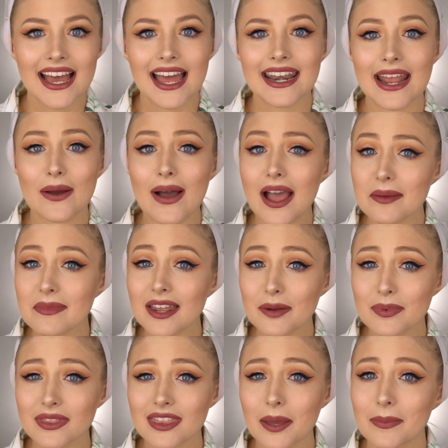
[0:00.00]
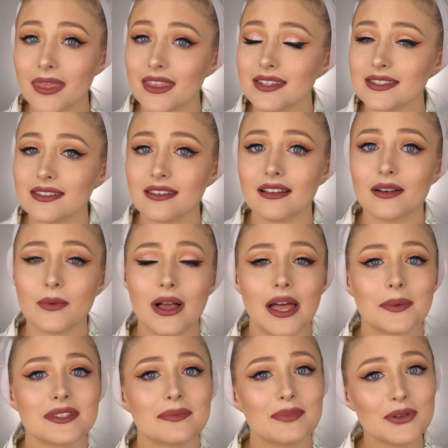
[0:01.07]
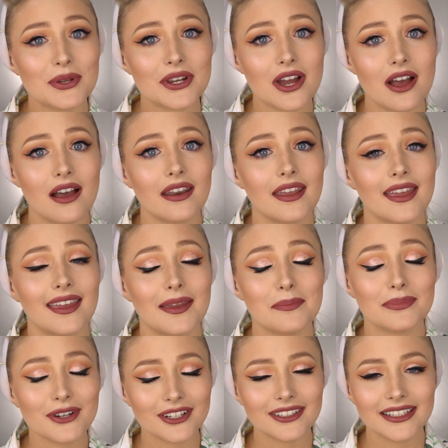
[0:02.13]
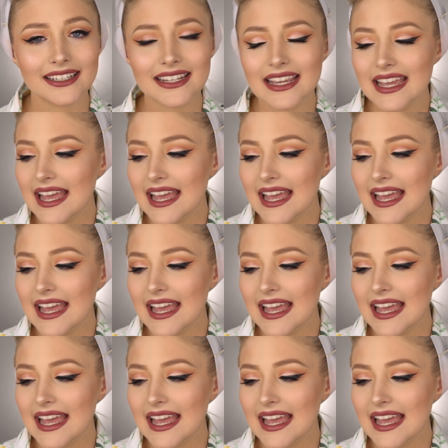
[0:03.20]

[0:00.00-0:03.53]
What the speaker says: Now, I met up with them this year while I was at BeautyCon in Brooklyn,